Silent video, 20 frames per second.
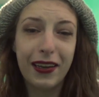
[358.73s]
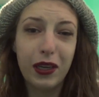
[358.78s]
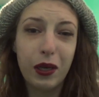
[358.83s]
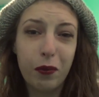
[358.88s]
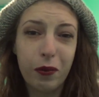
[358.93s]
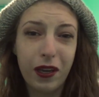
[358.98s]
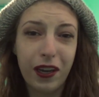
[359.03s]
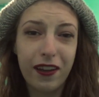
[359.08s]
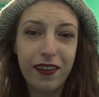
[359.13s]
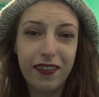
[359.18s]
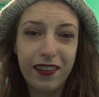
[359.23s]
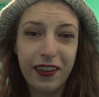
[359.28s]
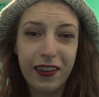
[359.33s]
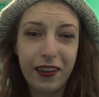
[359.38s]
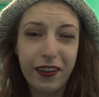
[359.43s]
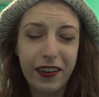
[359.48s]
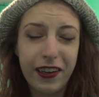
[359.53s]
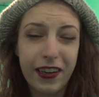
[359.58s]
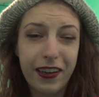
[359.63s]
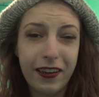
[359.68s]
hope you guys had
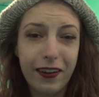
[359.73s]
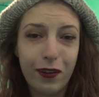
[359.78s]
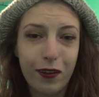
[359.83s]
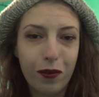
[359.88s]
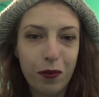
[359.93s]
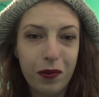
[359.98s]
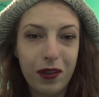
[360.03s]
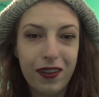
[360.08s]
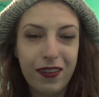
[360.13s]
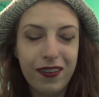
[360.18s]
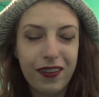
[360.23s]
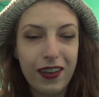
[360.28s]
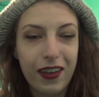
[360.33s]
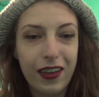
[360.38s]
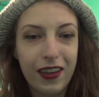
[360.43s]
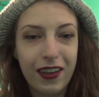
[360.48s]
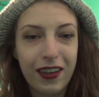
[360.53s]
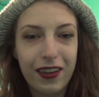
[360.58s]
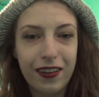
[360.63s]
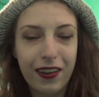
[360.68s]
a great Christmas
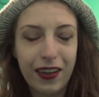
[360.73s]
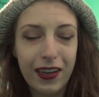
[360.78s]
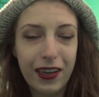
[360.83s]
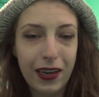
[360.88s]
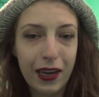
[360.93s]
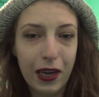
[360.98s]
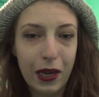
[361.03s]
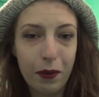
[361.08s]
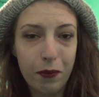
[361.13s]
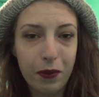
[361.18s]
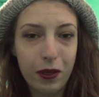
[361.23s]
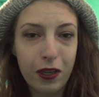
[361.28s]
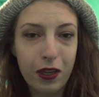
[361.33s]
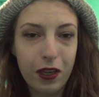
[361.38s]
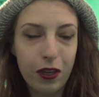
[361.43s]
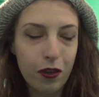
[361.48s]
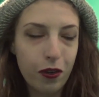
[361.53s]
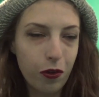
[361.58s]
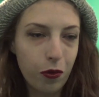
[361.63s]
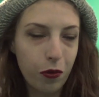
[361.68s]
and a
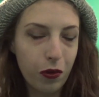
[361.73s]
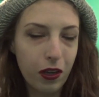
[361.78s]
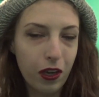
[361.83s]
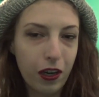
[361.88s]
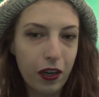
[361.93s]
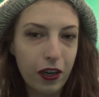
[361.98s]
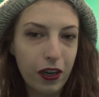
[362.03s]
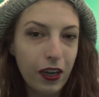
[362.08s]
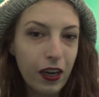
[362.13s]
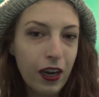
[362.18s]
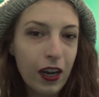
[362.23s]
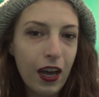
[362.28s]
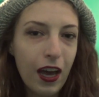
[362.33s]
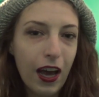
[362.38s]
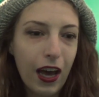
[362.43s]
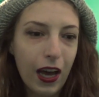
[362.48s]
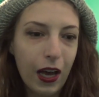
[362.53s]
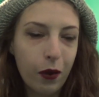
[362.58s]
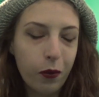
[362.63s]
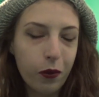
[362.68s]
happy new year.
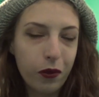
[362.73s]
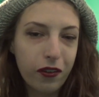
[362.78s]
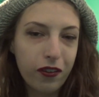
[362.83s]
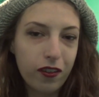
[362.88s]
I will